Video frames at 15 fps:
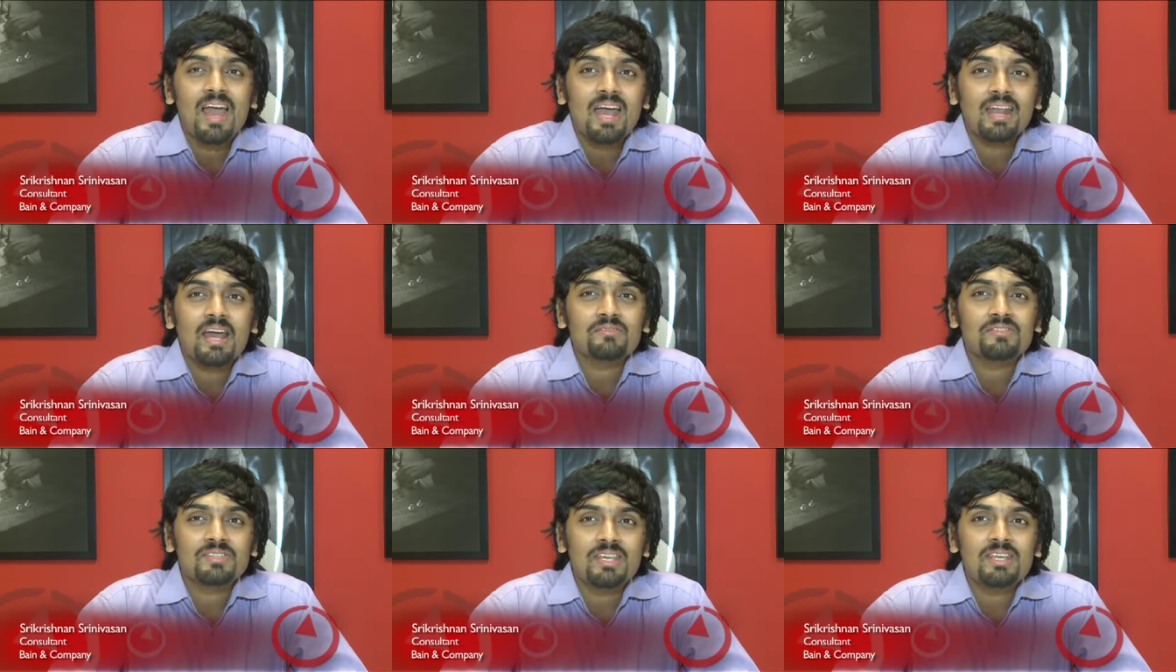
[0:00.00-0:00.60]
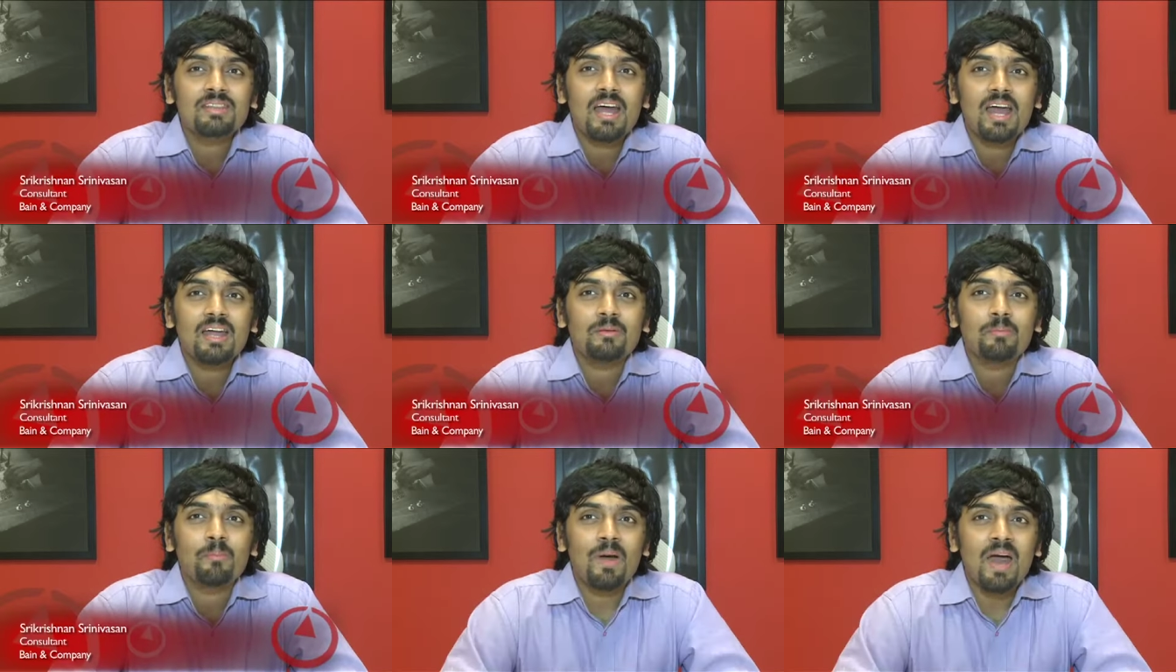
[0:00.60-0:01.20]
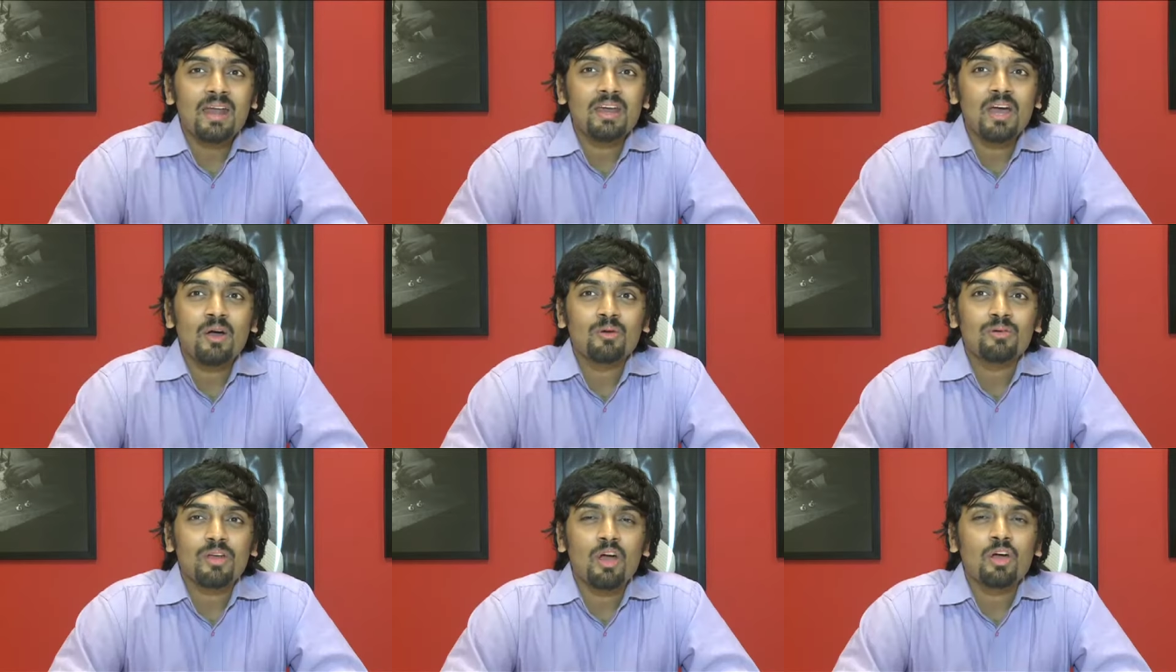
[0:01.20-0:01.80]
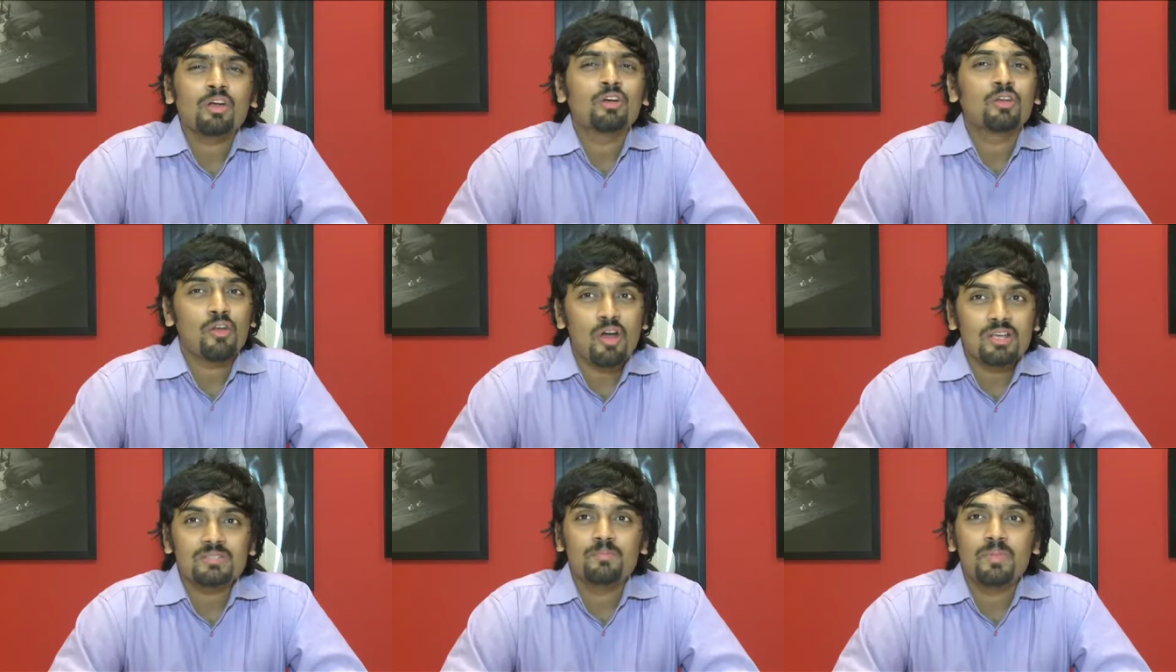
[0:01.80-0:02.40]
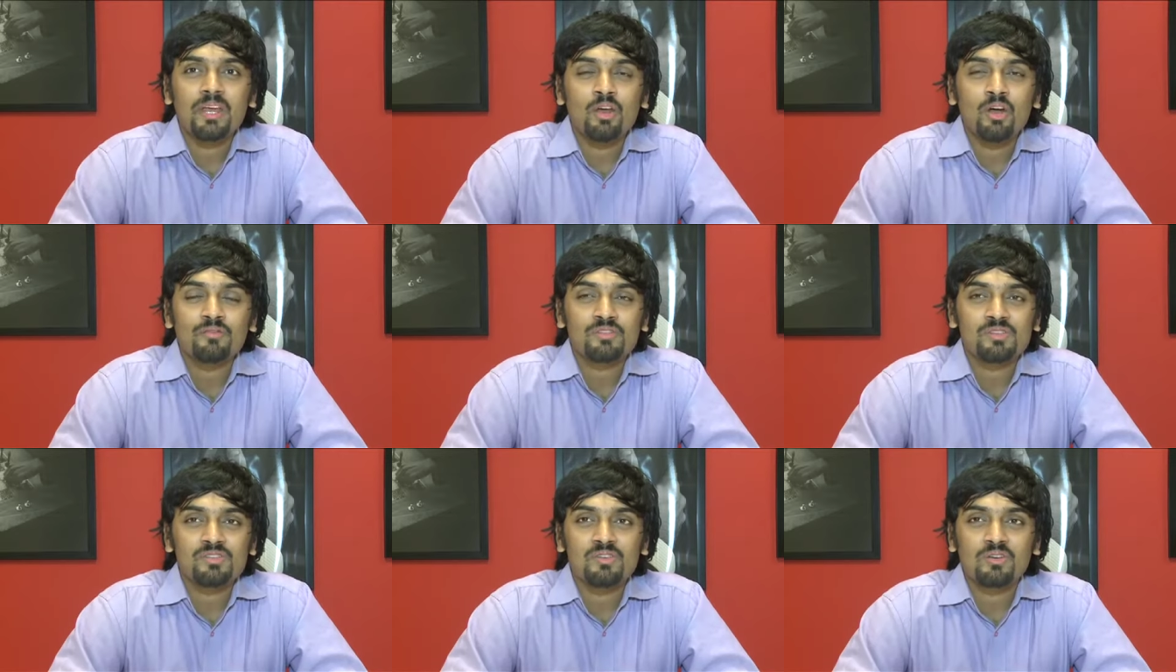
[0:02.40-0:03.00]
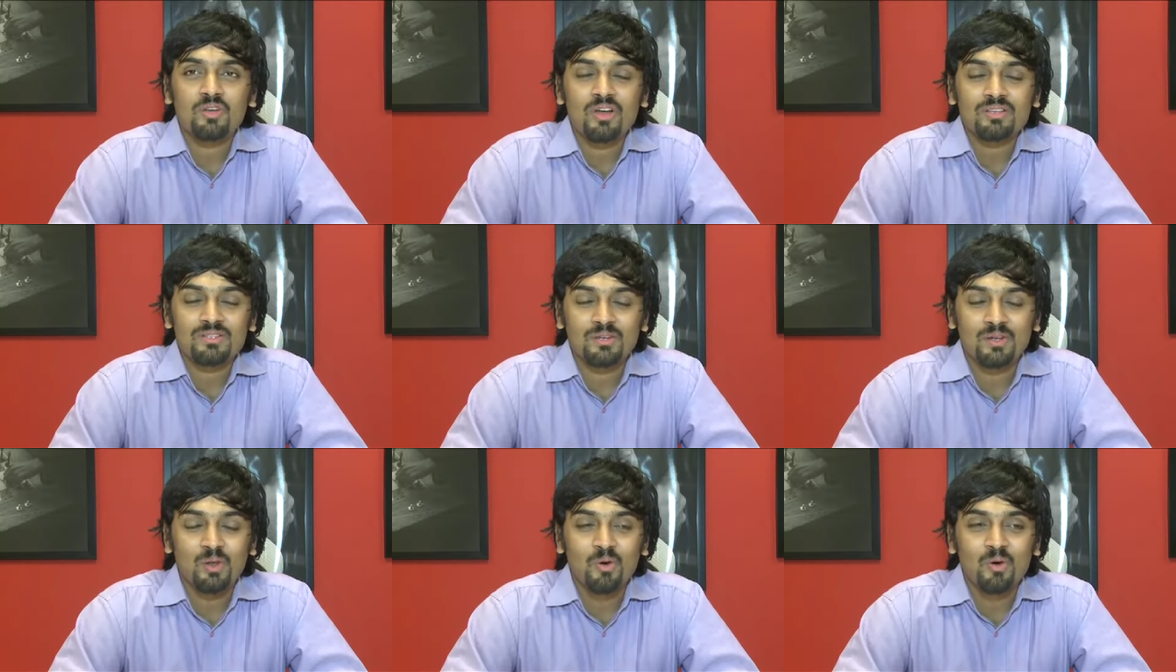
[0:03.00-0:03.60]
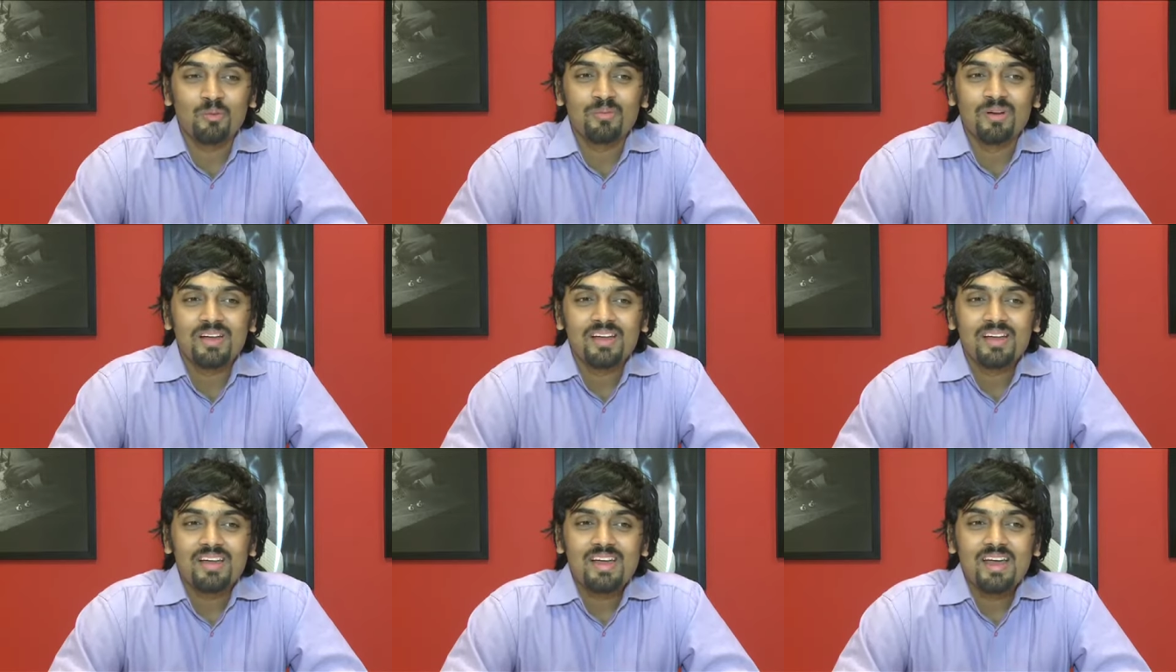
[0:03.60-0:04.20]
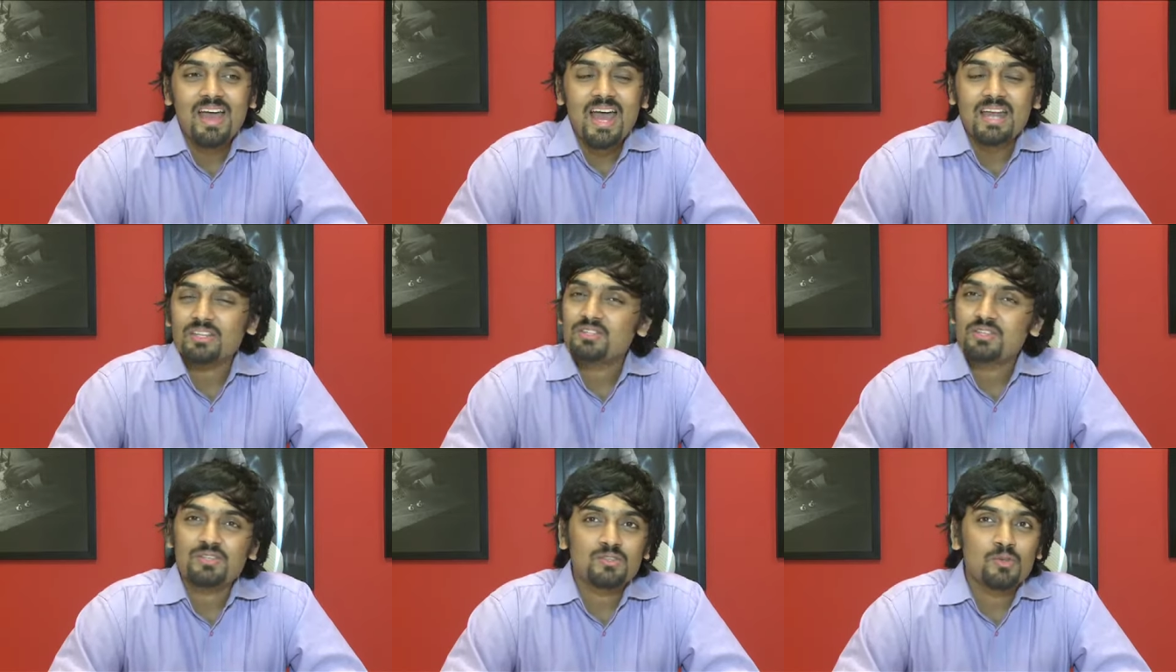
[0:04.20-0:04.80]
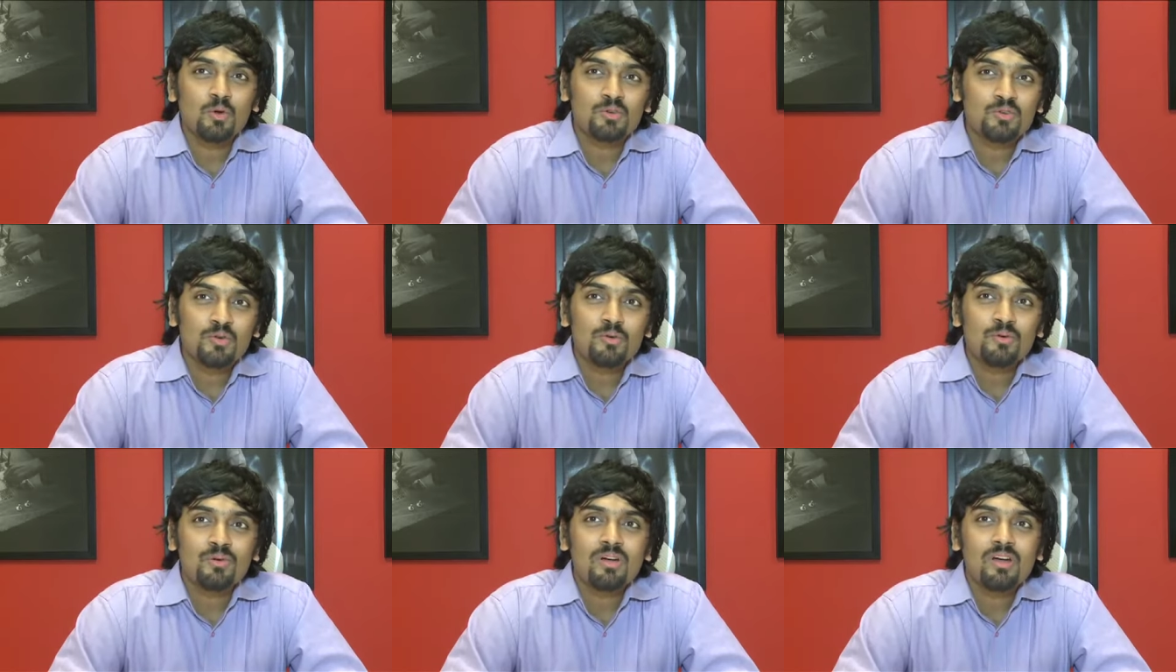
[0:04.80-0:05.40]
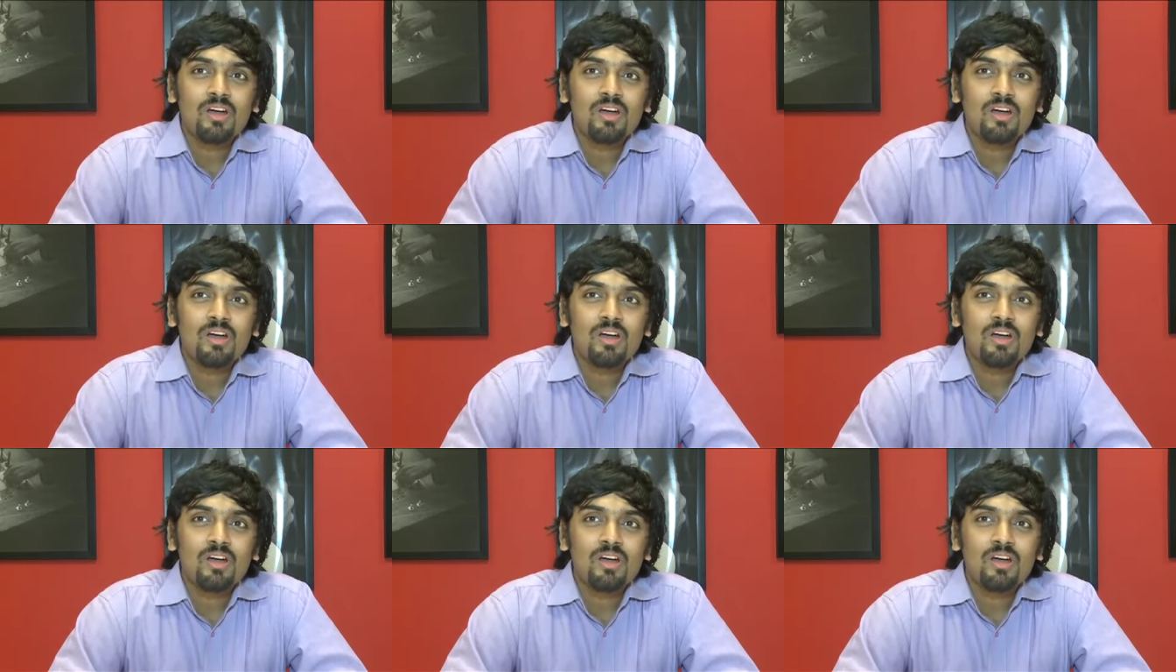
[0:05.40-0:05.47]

And I've seen that pan out across Bain offices across the globe and it's just so true.